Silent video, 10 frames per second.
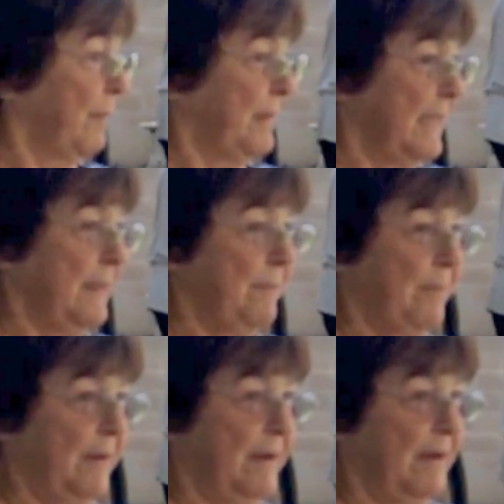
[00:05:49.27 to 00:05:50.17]
the
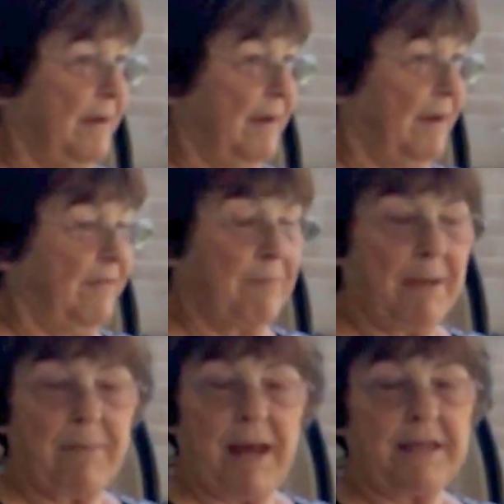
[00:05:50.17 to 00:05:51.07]
upkeep
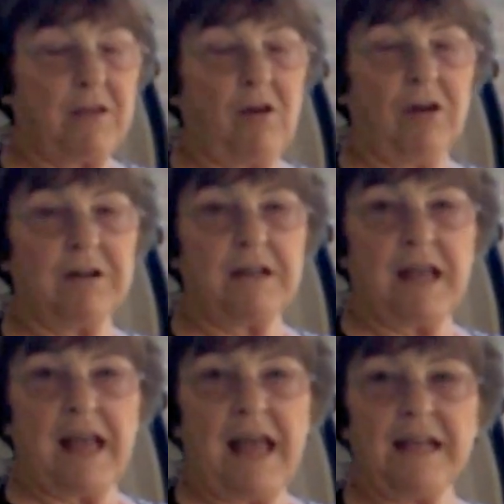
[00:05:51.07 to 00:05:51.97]
of my backyard
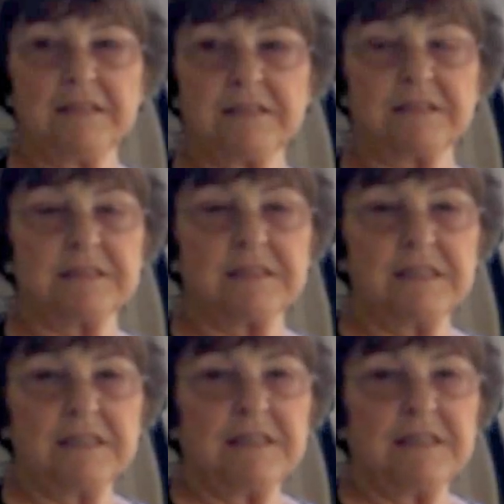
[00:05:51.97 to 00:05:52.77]
has